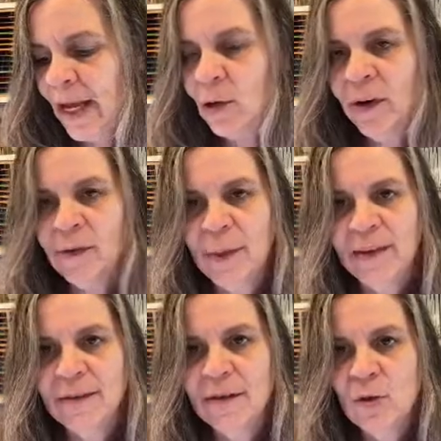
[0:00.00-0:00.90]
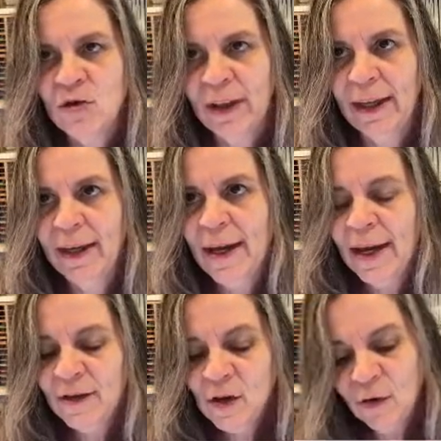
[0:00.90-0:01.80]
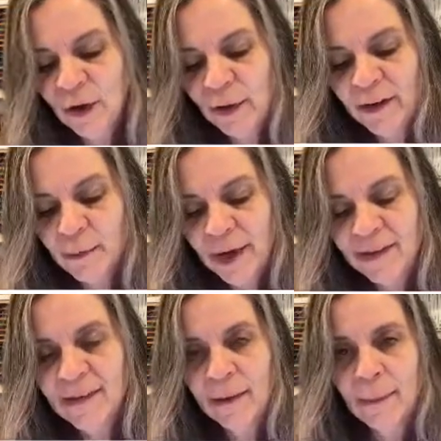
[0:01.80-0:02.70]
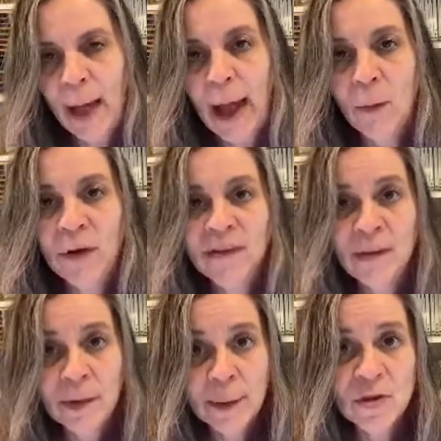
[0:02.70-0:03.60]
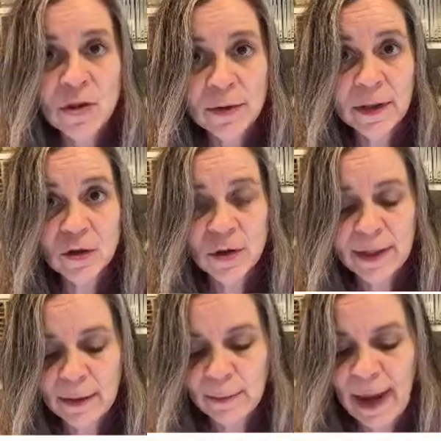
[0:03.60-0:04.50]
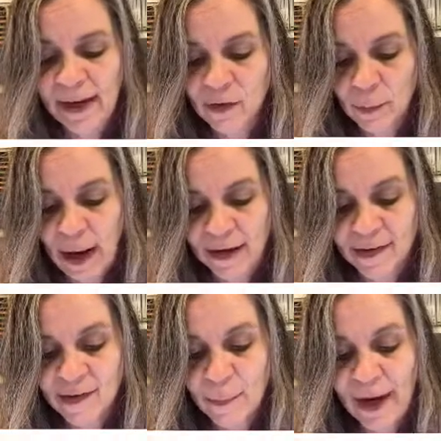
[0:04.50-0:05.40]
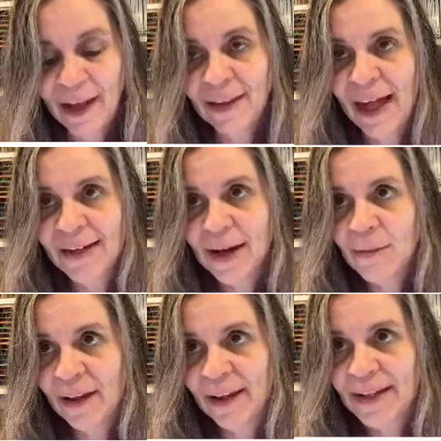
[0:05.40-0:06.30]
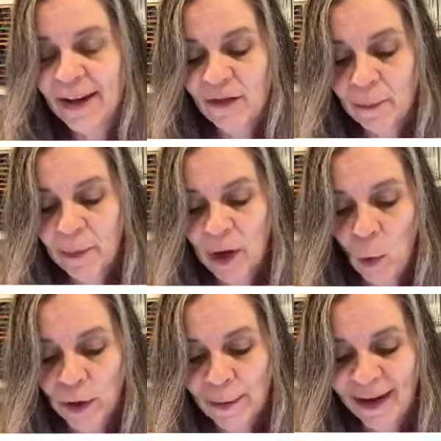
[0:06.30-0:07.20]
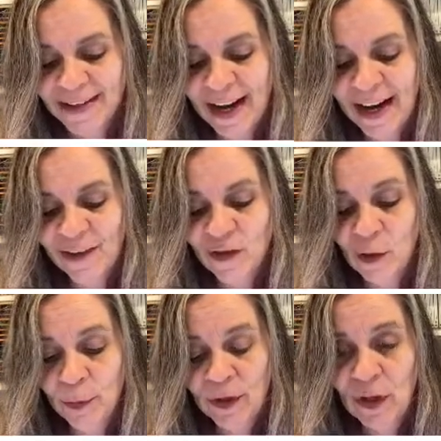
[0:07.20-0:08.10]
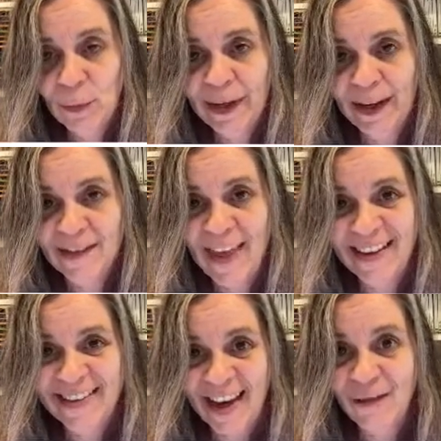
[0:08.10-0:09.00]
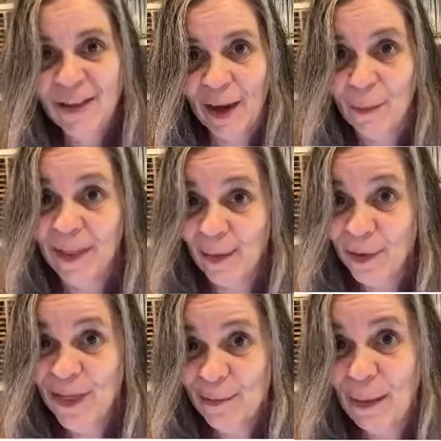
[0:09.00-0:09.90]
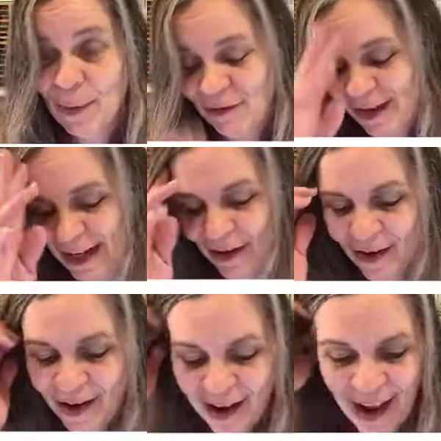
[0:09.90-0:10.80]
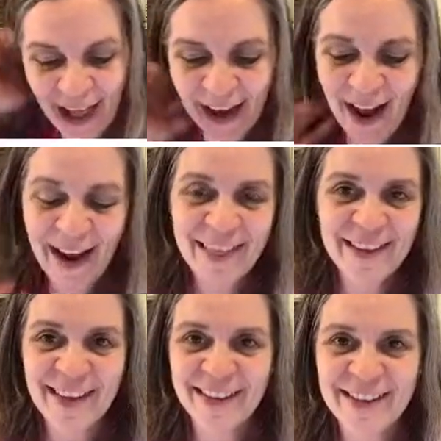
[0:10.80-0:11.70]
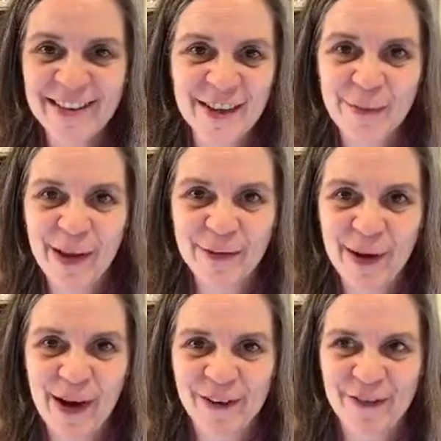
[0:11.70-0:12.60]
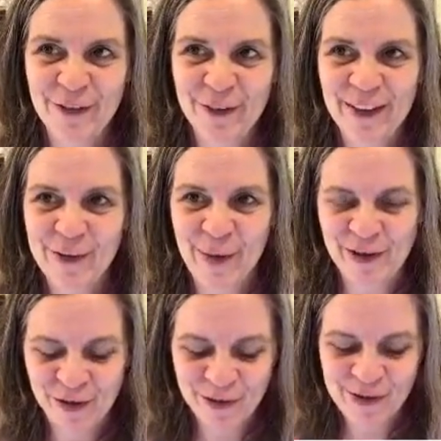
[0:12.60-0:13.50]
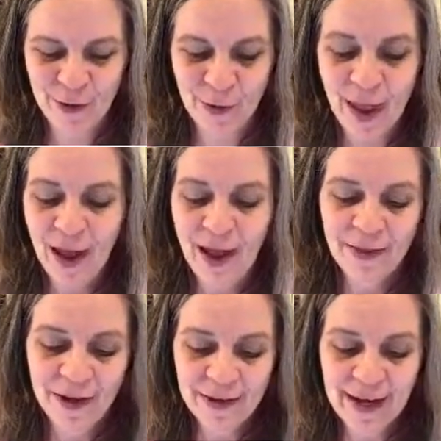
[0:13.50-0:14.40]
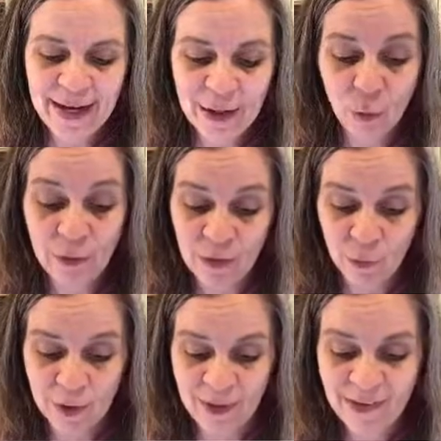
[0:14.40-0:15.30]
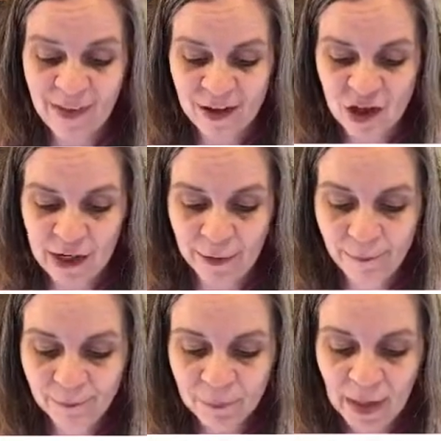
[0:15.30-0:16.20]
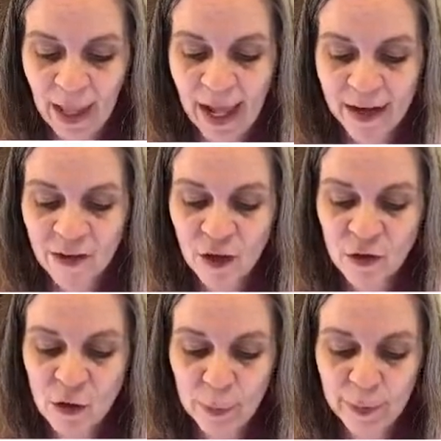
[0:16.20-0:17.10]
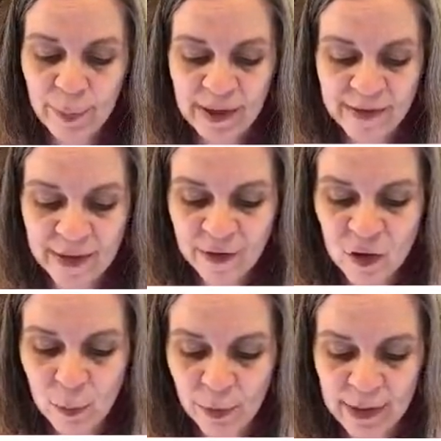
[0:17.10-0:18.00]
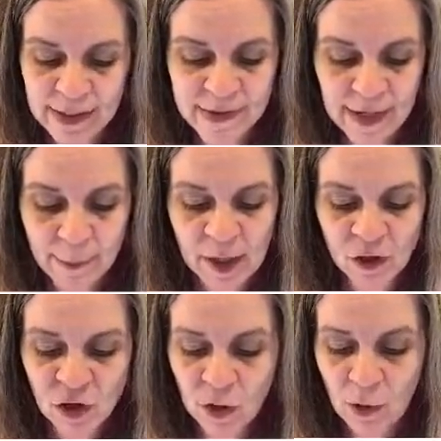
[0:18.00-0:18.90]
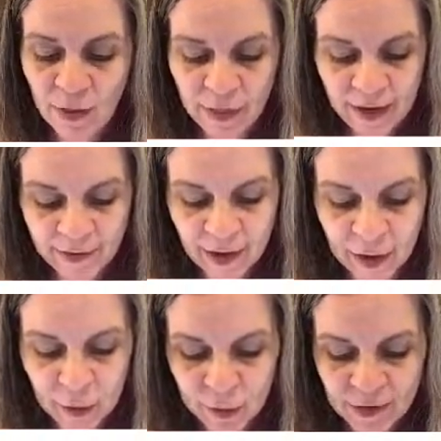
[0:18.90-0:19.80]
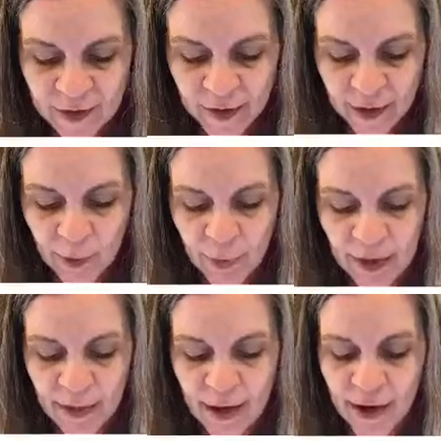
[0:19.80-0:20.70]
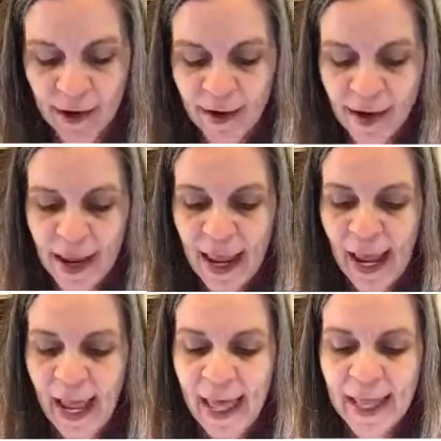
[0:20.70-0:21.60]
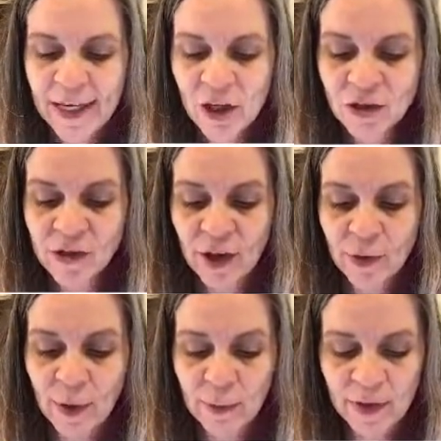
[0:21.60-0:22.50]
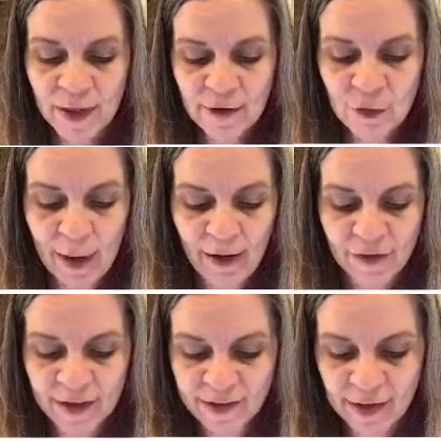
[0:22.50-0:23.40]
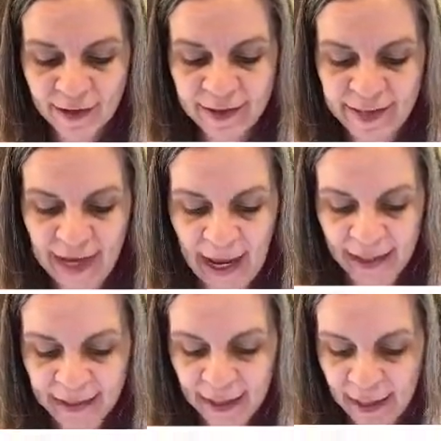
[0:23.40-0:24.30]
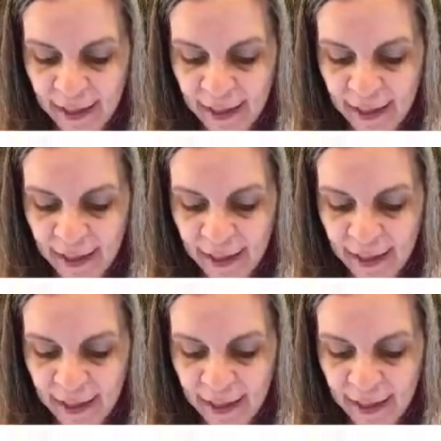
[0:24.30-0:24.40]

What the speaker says: Christmas usually. So for Christmas, I will sometimes do little treat bags or boxes, but a lot of times I like to give them an ornament, and it's super cute because they save them and they put them up every year. And I think that it just makes my heart feel really special. So they're getting wreath ornaments this year, and it's super basic, super easy. I'm going to show you all the things I used. Look how pretty they are. And you're just going to run with it if you have this set.